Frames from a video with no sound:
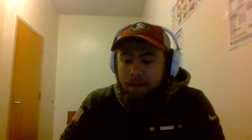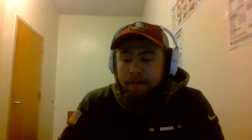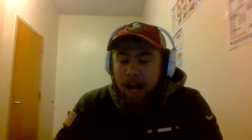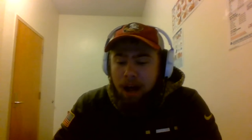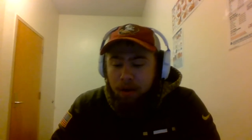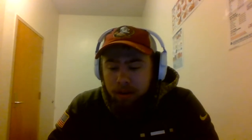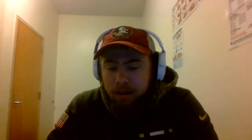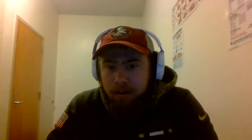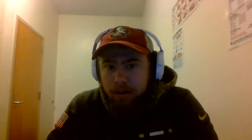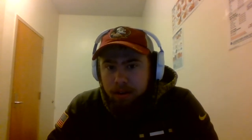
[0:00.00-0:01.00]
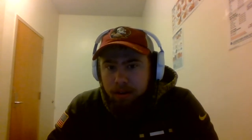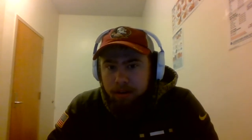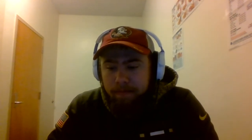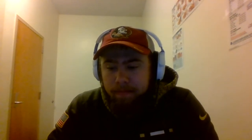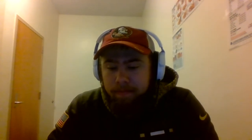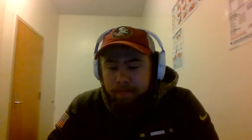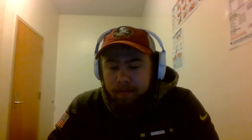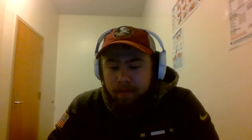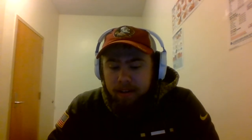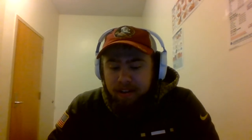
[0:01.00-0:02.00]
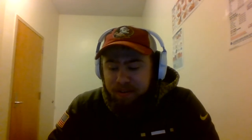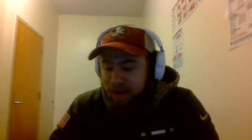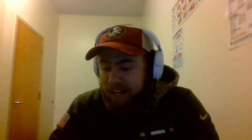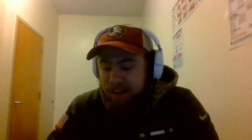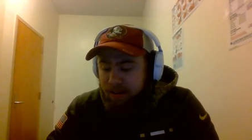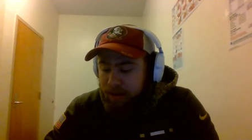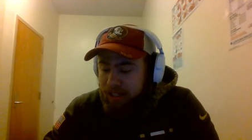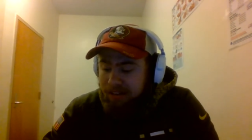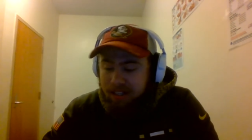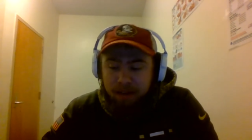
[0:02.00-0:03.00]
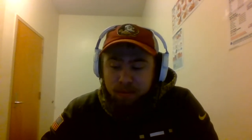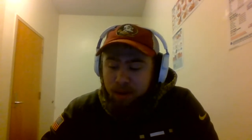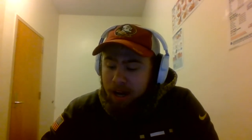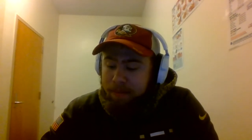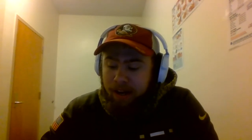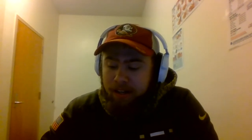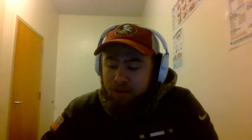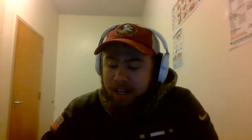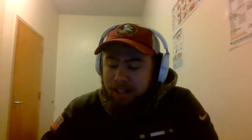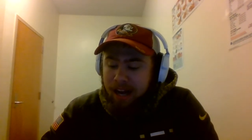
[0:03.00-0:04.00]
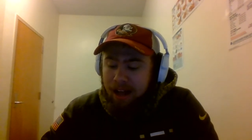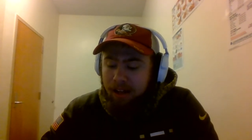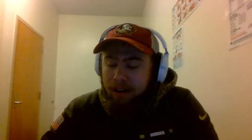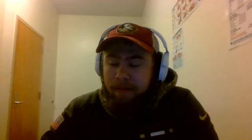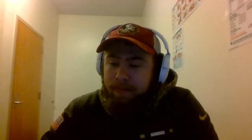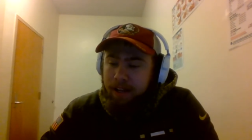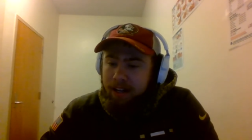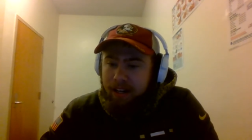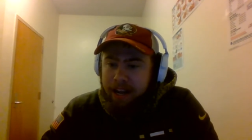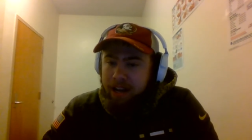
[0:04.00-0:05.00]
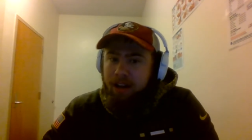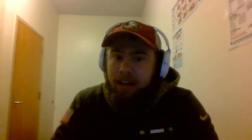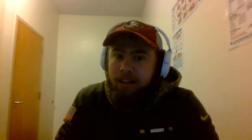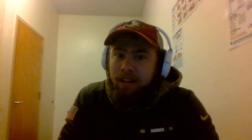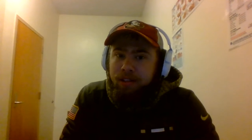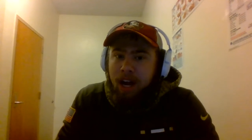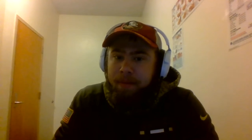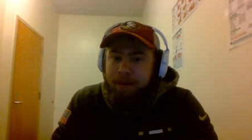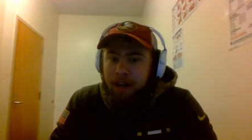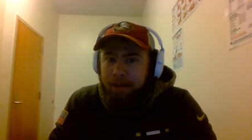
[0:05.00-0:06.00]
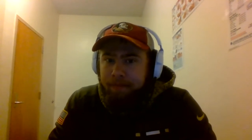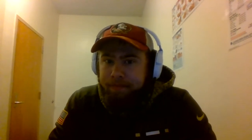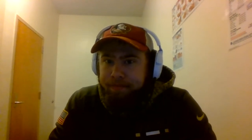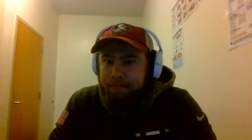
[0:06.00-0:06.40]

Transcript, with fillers: them down. When he when Jeff Sims went up against great talent, he couldn't get the job done.